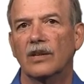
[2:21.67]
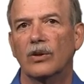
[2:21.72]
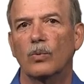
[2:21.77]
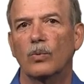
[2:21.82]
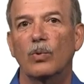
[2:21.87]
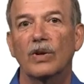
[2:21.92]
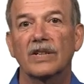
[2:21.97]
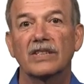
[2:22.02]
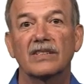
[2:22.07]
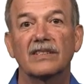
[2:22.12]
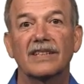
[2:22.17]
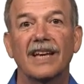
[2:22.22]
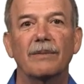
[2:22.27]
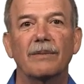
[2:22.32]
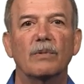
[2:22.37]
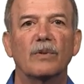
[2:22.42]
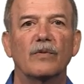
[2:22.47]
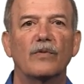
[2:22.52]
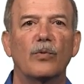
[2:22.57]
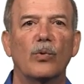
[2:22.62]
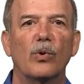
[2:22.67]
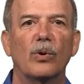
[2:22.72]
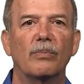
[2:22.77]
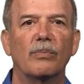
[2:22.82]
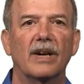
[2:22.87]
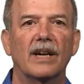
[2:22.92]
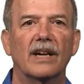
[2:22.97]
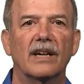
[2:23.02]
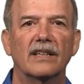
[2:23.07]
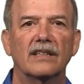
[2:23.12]
Risk statement
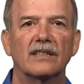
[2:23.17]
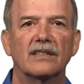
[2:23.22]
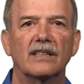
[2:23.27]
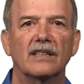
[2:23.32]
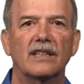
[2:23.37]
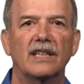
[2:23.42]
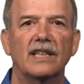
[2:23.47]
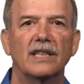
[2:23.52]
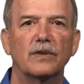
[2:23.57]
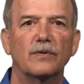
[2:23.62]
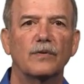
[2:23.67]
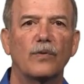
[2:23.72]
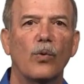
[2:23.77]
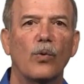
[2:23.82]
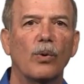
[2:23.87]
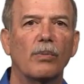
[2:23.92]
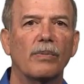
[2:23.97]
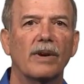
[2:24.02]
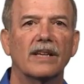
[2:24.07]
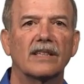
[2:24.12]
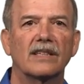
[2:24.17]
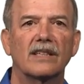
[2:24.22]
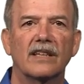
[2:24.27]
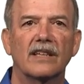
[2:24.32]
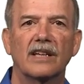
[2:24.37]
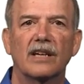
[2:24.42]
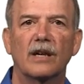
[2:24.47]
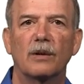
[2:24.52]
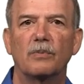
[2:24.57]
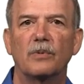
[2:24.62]
formats. These formats can
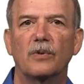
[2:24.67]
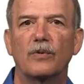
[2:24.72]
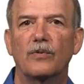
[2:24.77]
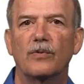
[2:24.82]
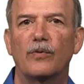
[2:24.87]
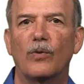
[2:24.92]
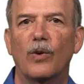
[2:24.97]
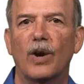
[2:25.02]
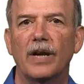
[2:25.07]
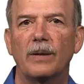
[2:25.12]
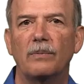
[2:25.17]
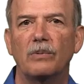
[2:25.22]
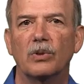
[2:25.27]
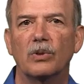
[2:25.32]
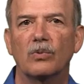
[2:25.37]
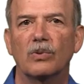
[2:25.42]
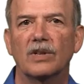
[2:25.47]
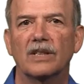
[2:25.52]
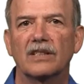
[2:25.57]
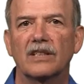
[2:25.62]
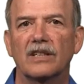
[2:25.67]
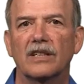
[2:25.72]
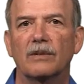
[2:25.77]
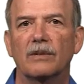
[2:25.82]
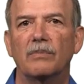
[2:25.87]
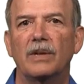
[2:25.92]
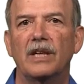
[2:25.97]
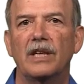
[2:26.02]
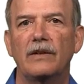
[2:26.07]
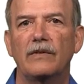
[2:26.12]
help you frame your risk in a
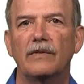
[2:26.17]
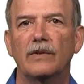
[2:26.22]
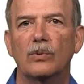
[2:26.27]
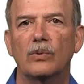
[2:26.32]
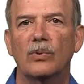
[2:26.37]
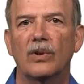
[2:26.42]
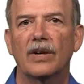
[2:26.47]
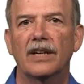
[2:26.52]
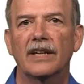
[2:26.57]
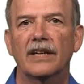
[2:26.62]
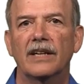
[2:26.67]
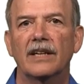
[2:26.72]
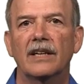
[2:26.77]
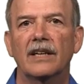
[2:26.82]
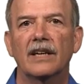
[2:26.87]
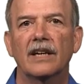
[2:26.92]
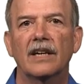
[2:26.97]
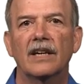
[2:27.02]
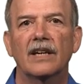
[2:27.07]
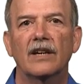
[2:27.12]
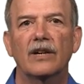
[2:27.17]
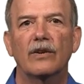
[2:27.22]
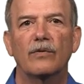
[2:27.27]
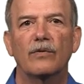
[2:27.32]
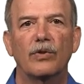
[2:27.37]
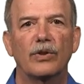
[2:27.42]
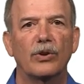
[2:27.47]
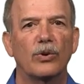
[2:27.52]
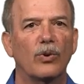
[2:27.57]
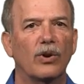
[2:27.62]
meaningful way
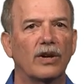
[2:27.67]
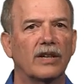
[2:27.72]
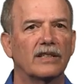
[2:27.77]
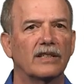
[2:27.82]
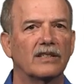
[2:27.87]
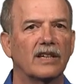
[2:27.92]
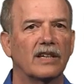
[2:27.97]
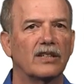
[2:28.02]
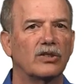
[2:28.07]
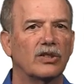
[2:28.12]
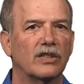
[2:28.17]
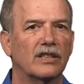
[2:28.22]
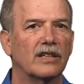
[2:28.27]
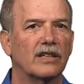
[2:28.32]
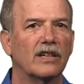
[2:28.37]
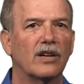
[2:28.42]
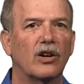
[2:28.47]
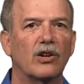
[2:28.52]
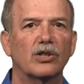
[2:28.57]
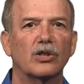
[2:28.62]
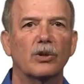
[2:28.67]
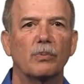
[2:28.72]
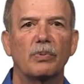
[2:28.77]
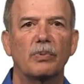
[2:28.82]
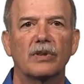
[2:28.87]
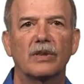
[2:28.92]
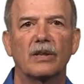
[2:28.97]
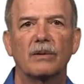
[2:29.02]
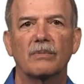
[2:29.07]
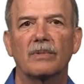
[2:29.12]
for the organization and also
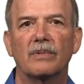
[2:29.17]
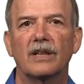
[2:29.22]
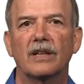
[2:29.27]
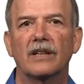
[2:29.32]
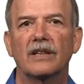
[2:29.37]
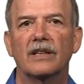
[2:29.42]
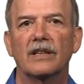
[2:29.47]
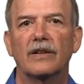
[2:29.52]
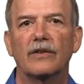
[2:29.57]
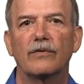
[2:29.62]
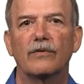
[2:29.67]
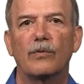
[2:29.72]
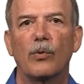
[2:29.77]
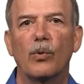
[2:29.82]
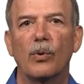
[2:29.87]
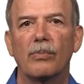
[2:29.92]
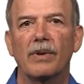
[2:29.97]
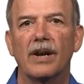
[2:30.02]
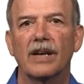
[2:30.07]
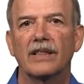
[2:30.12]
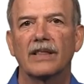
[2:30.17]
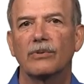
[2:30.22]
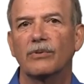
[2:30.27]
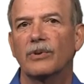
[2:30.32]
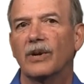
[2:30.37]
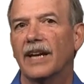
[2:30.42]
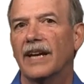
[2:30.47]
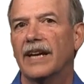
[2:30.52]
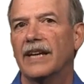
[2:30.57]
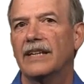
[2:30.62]
put them in a format that
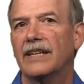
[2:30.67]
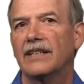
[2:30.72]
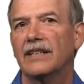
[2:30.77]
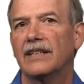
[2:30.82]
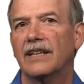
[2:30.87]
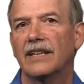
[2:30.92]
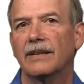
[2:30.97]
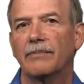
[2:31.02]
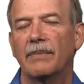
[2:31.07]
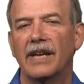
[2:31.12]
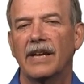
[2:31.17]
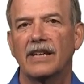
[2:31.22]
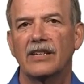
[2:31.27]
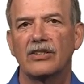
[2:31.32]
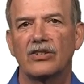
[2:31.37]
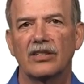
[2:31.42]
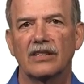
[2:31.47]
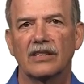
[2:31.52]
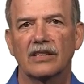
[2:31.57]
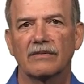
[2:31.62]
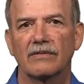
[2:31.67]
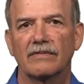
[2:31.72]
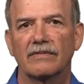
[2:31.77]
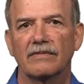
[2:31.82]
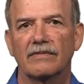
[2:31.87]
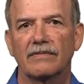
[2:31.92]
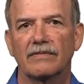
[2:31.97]
will aid in managing them.